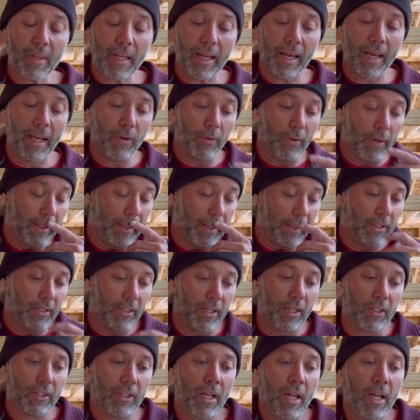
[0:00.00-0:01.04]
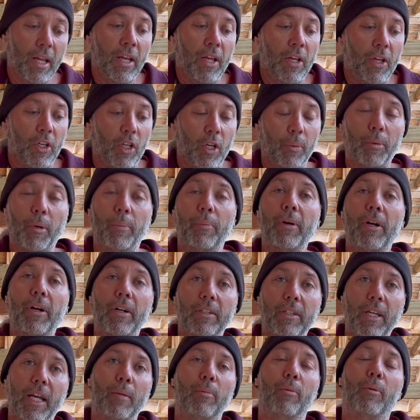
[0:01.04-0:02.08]
Anyway, that says, You prepare a
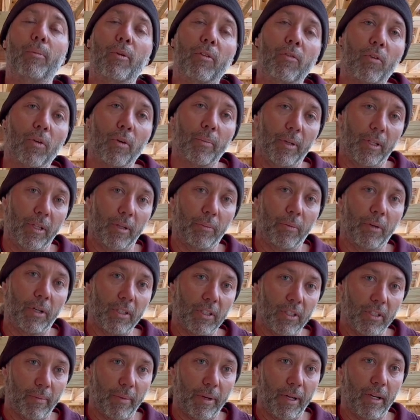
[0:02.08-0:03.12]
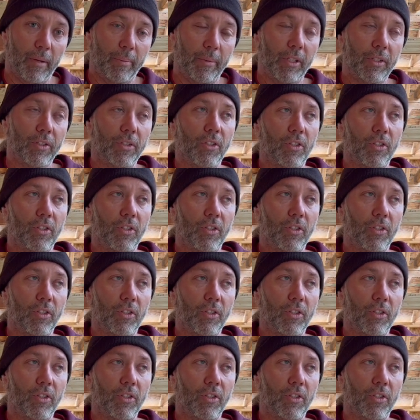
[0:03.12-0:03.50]
table before me in the presence of my enemies.